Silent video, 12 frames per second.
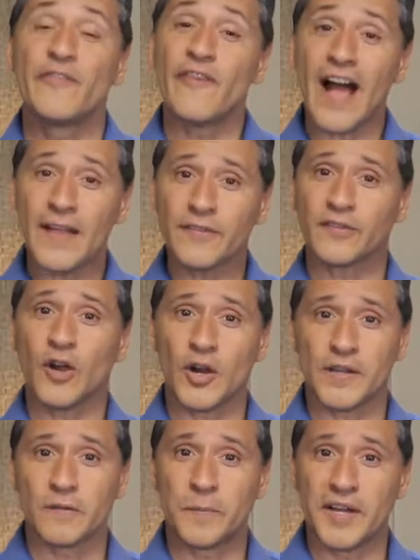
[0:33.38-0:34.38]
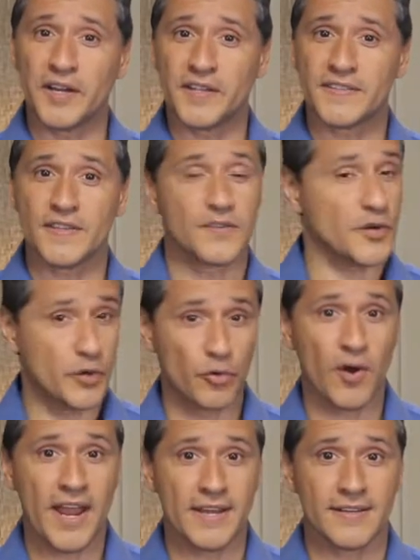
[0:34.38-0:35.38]
5-star experiences are
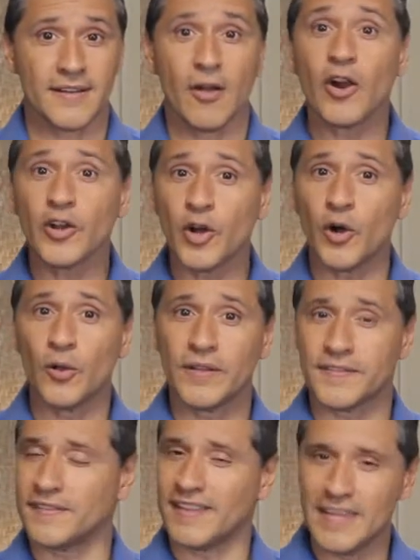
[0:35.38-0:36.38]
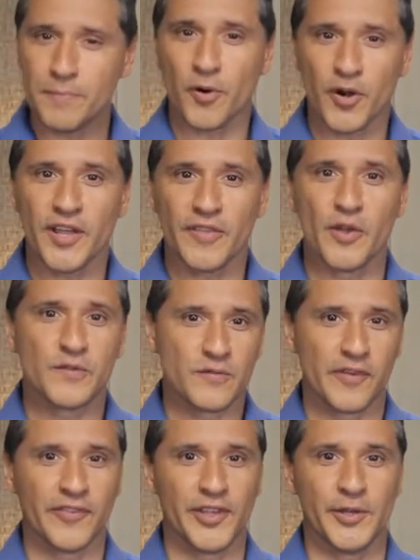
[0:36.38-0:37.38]
great, and our goal is to keep earning those
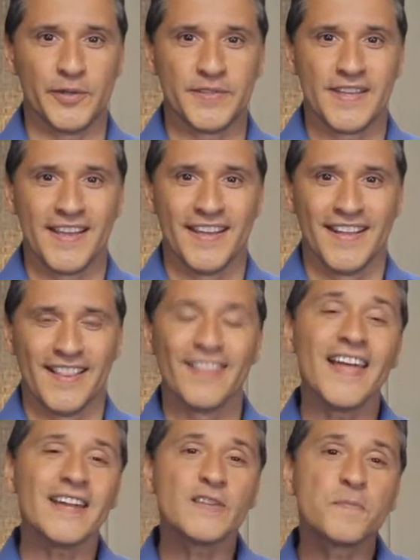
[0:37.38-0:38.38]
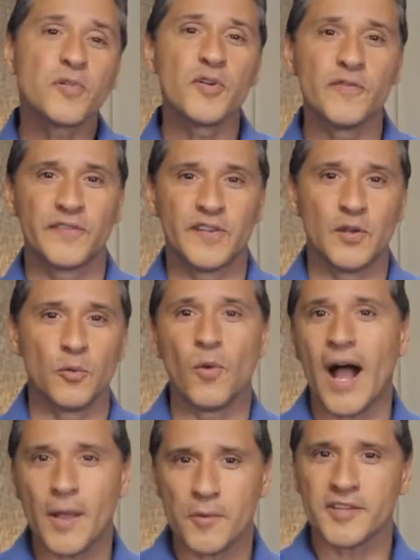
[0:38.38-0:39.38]
reviews. Let us prove to you
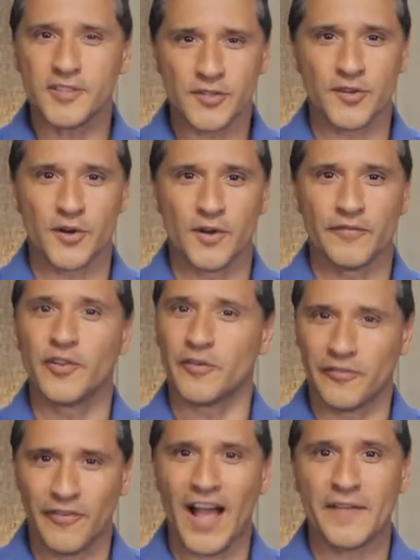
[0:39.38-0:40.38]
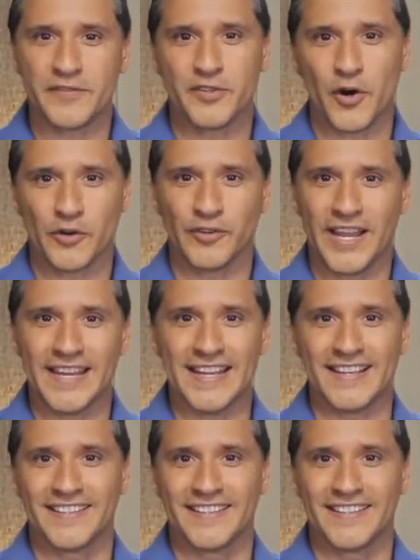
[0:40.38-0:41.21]
why we deserve your 5-star rating.